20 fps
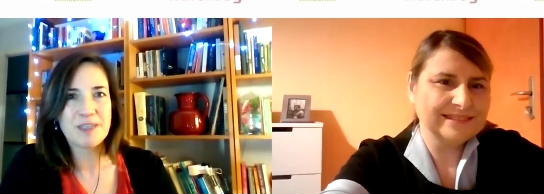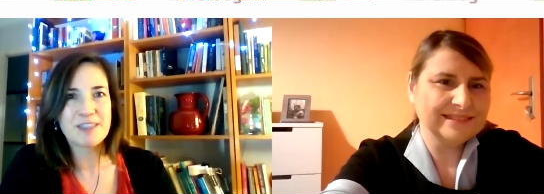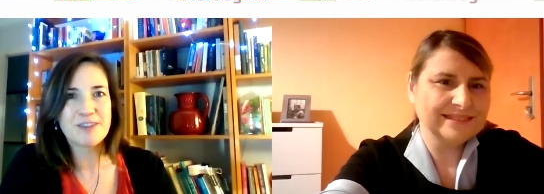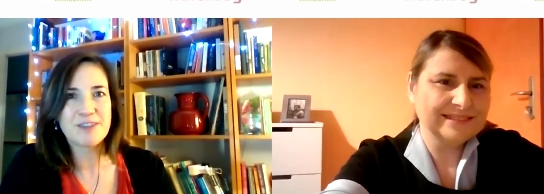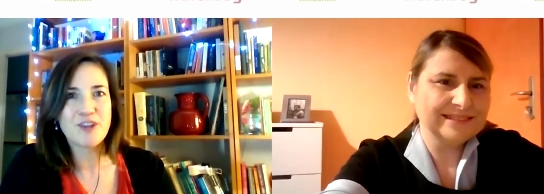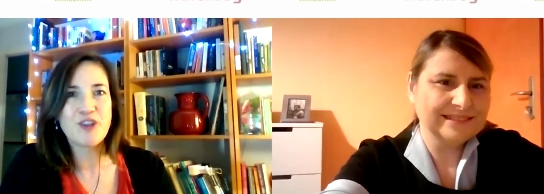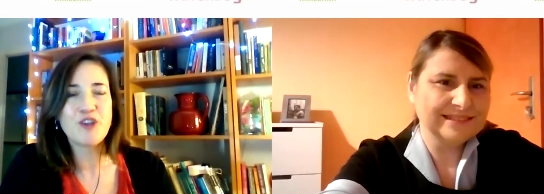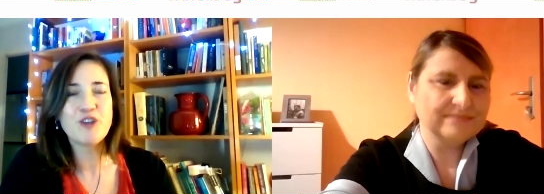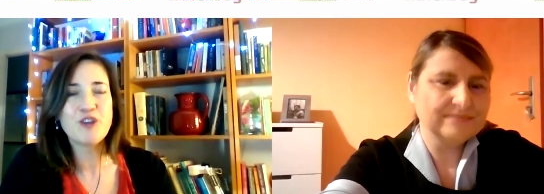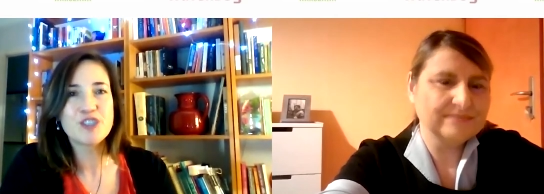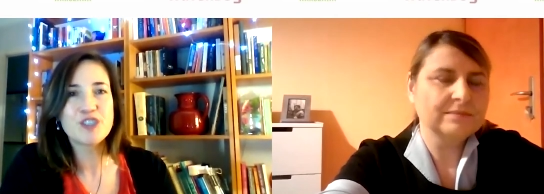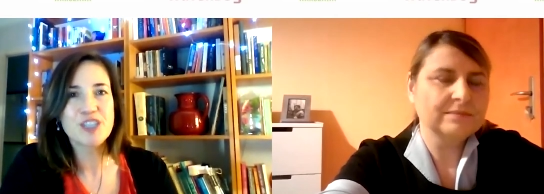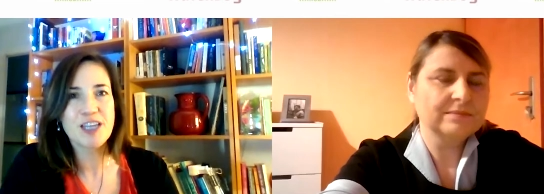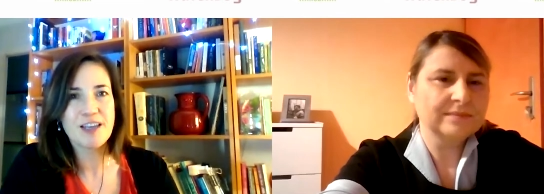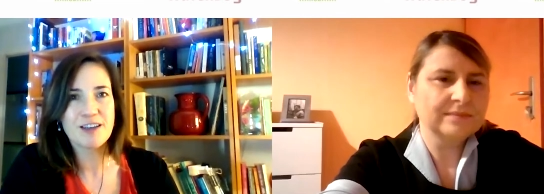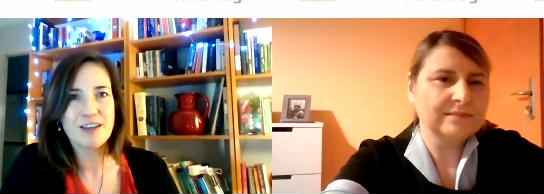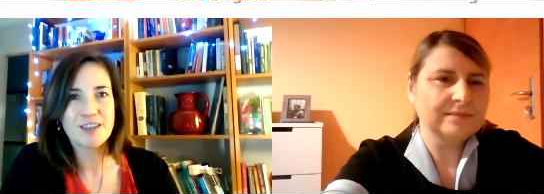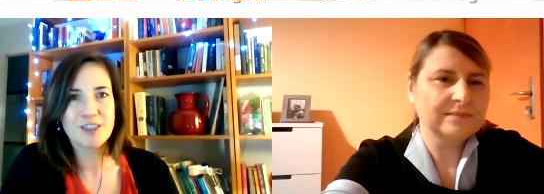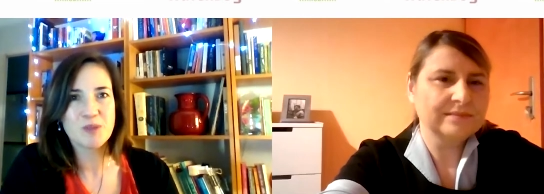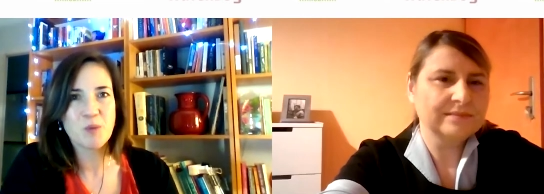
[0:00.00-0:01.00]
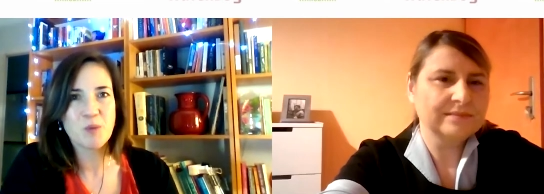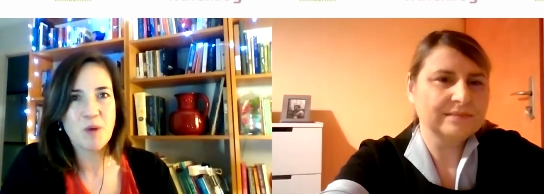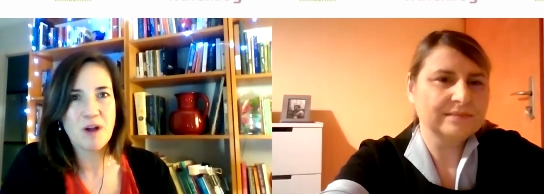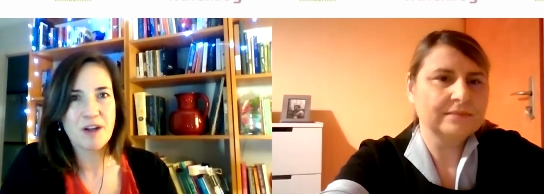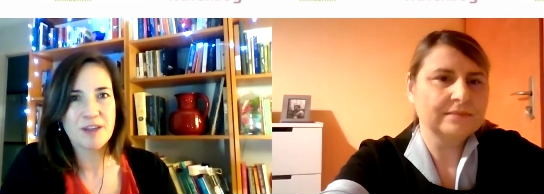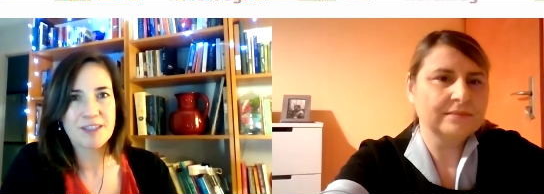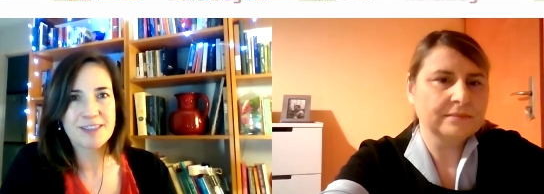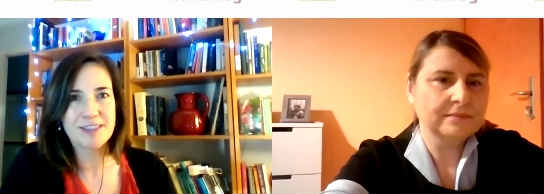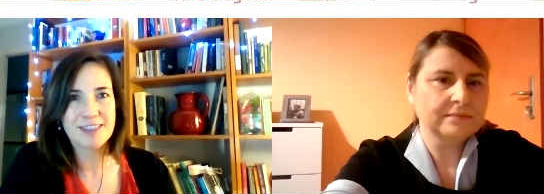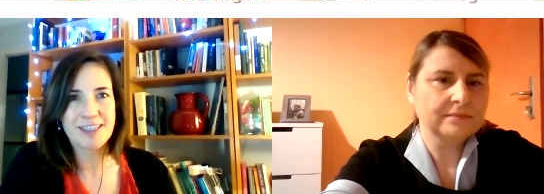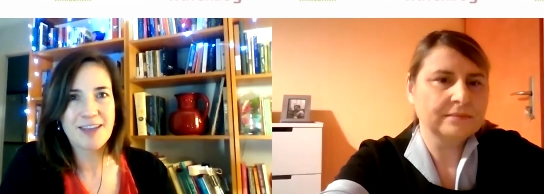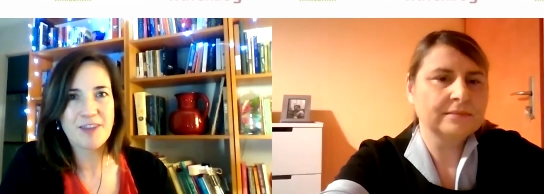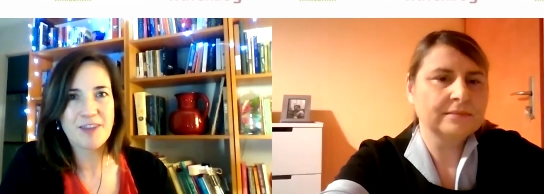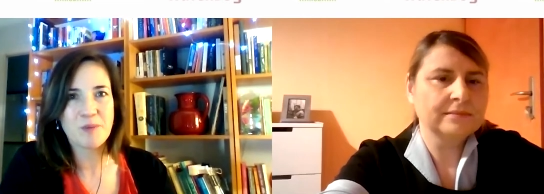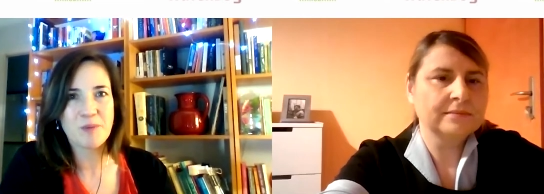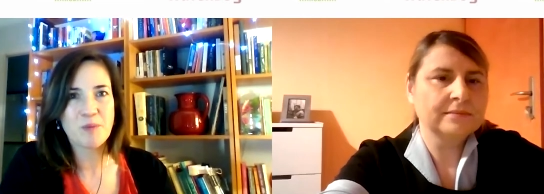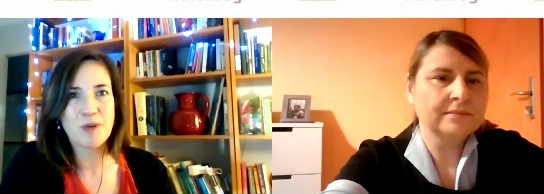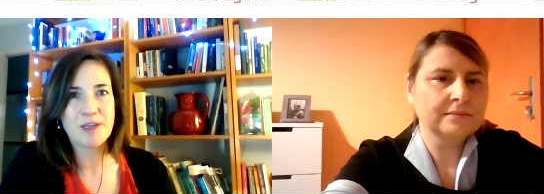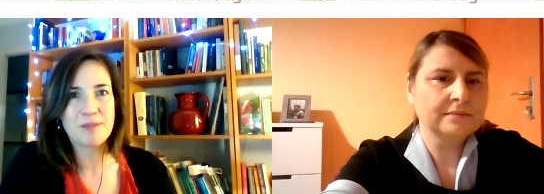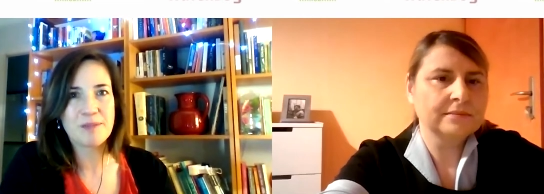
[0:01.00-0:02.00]
Speaker 1: and it's hugely hard work to
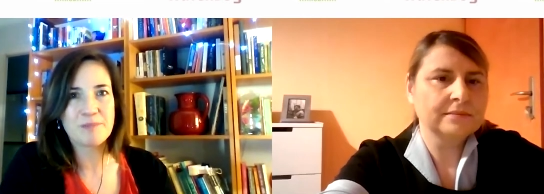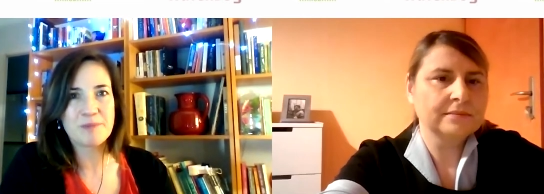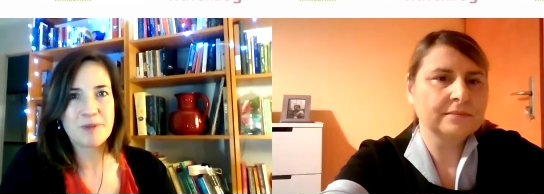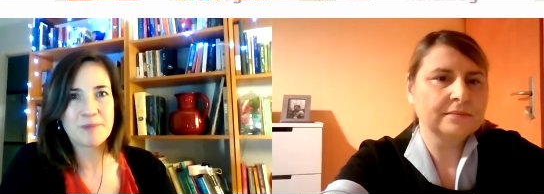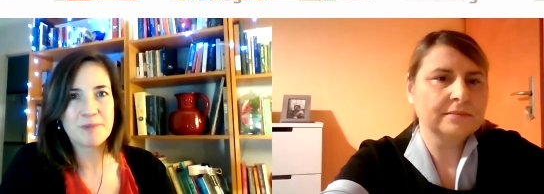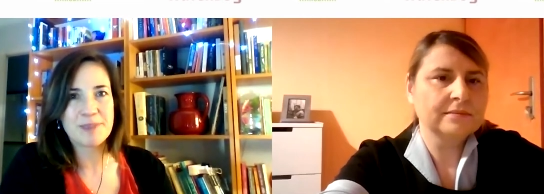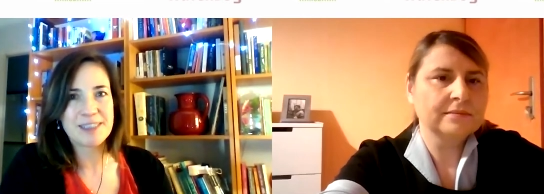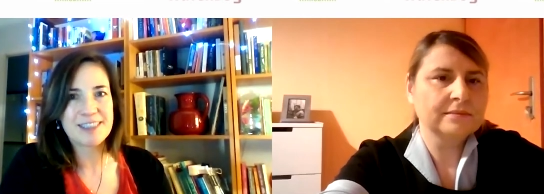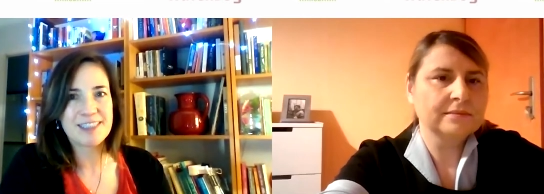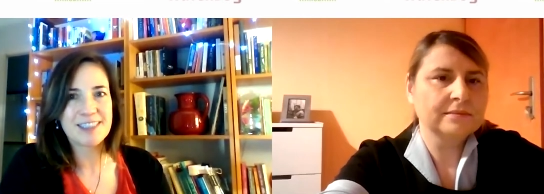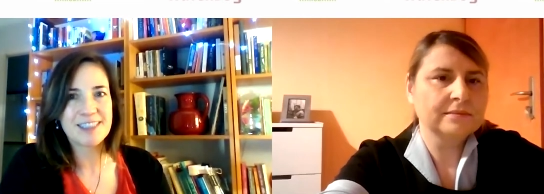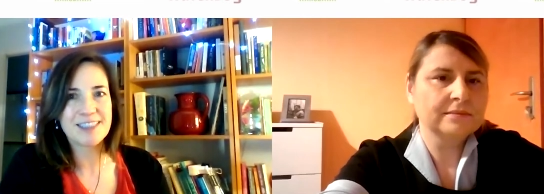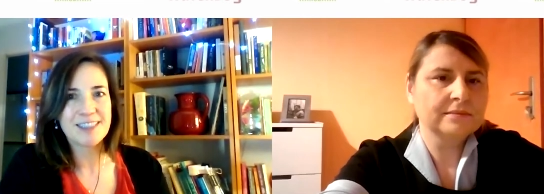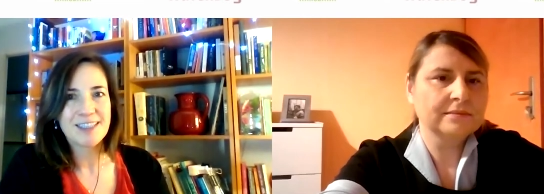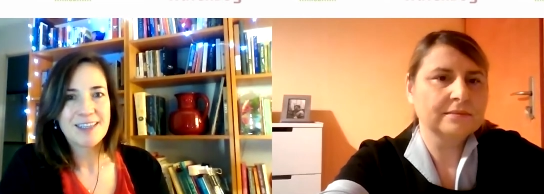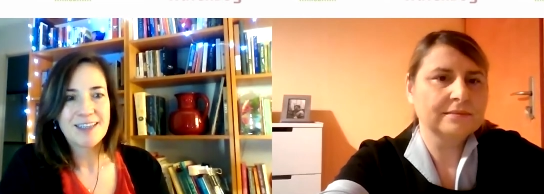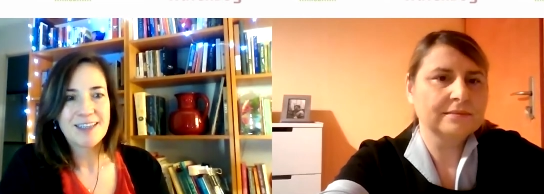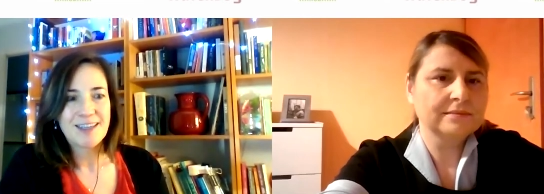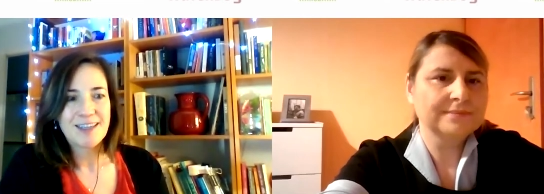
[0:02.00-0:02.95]
get them well implemented.